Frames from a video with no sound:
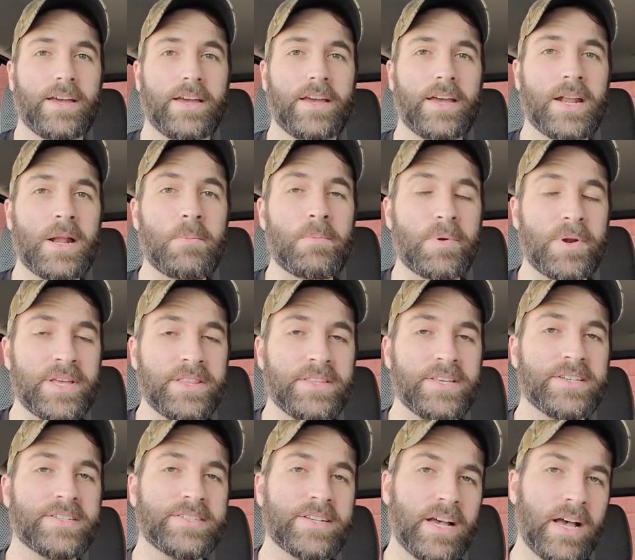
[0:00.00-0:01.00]
And I bring
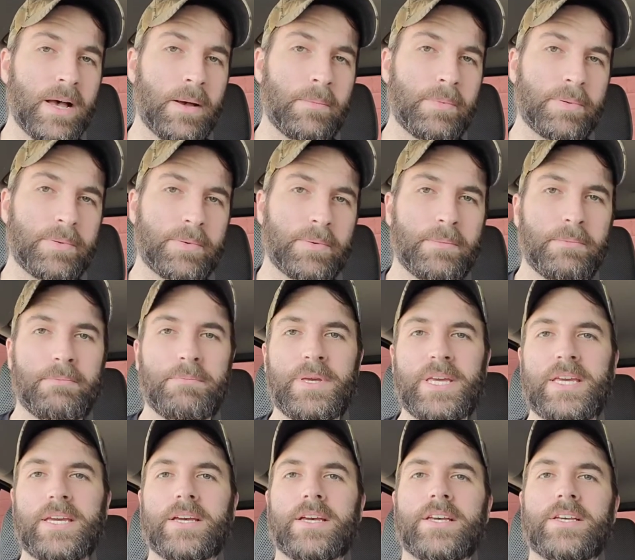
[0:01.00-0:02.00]
this up
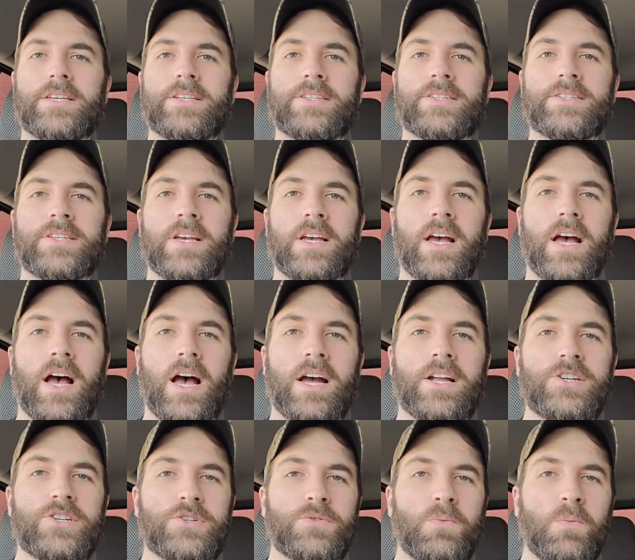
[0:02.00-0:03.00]
because I
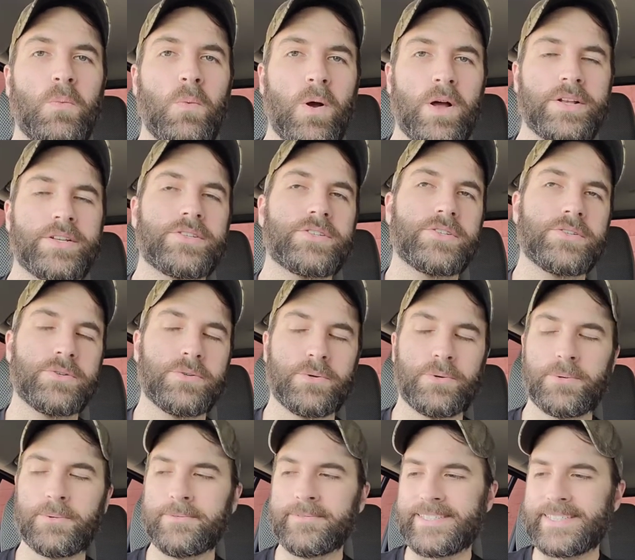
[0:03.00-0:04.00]
just want
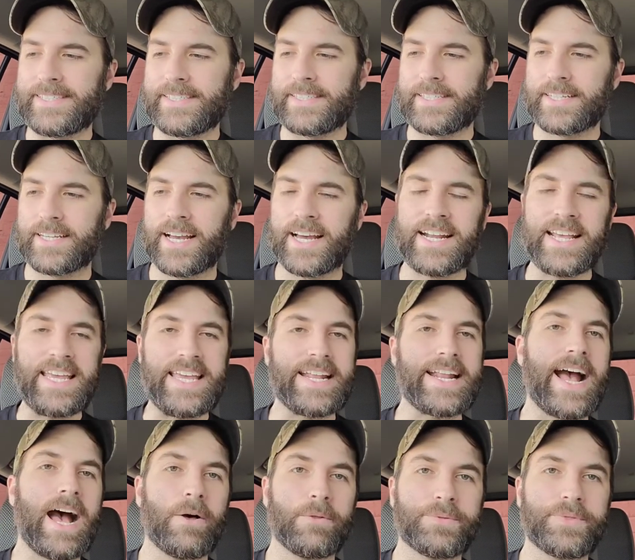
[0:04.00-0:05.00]
to kind of get
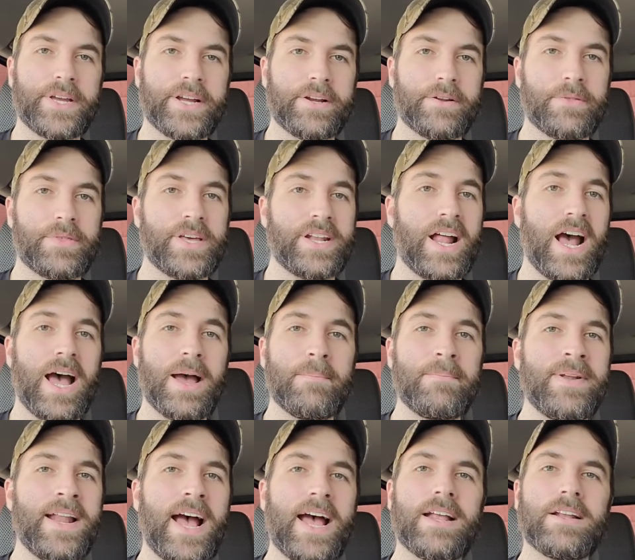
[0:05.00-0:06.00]
out there that I'm
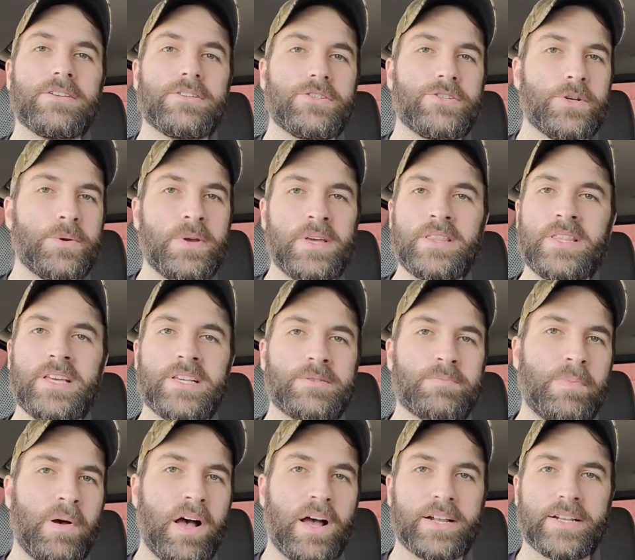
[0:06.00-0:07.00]
not doing these
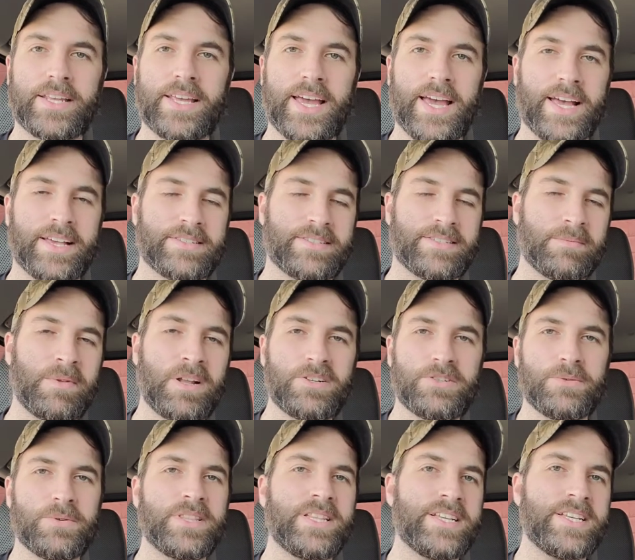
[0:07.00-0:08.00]
podcasts, I'm not
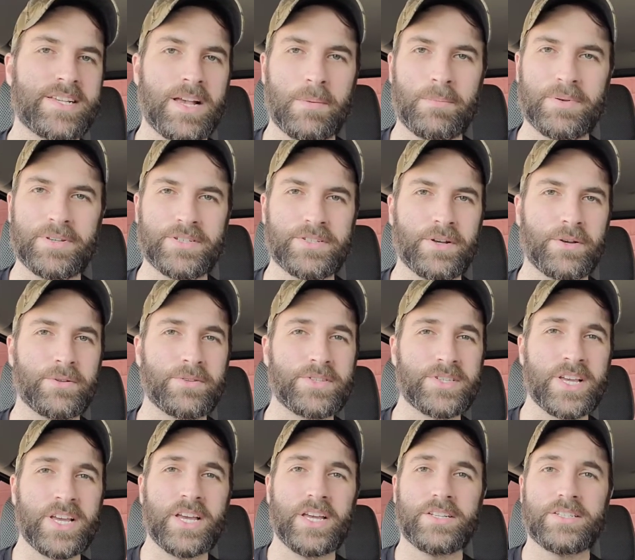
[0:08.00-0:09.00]
doing these episodes
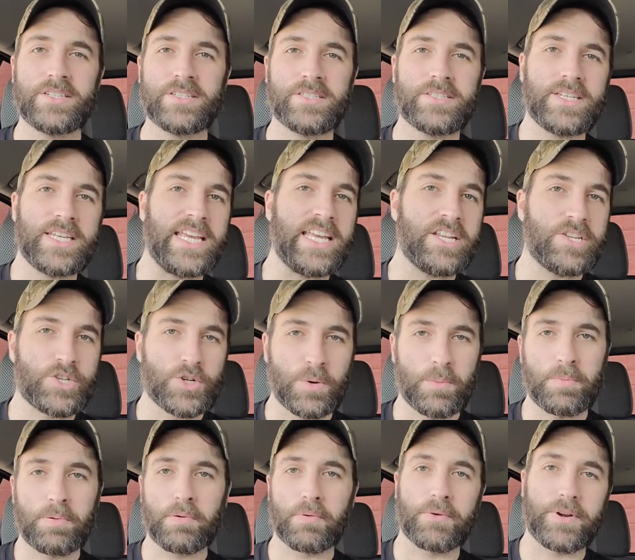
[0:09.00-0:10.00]
to teach or
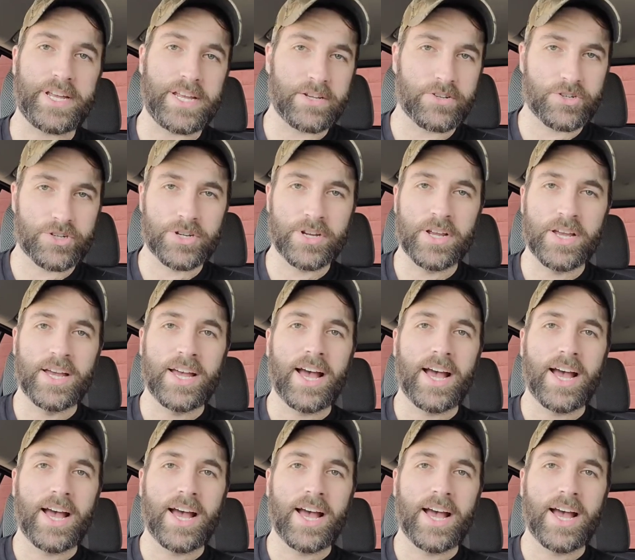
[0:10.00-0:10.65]
preach.